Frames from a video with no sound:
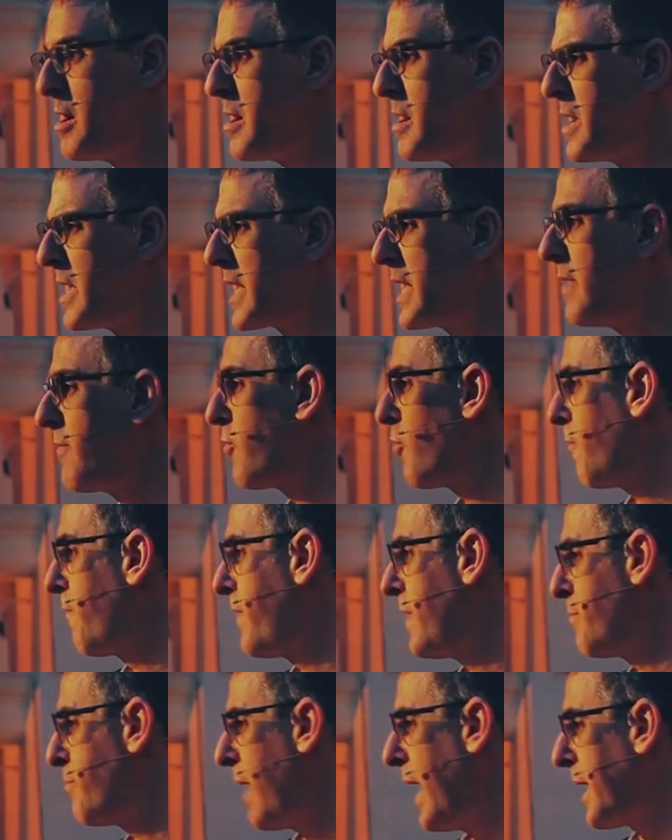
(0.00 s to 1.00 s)
Give your
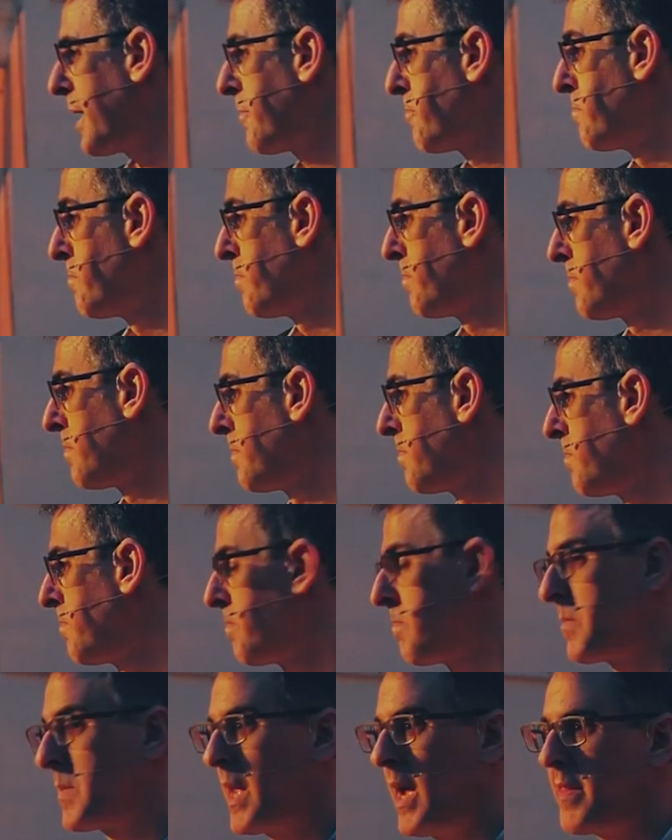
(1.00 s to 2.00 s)
feedback.
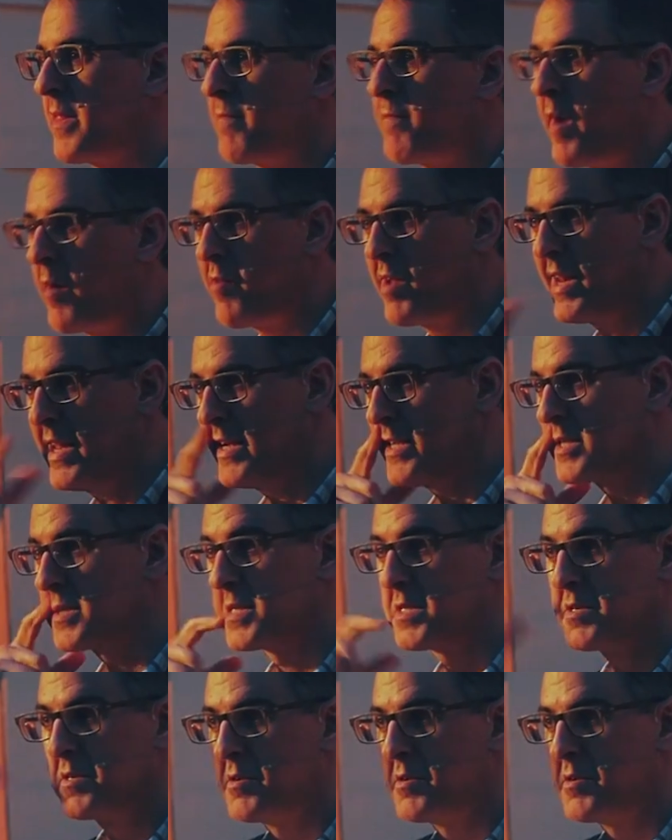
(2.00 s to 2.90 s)
At the very least,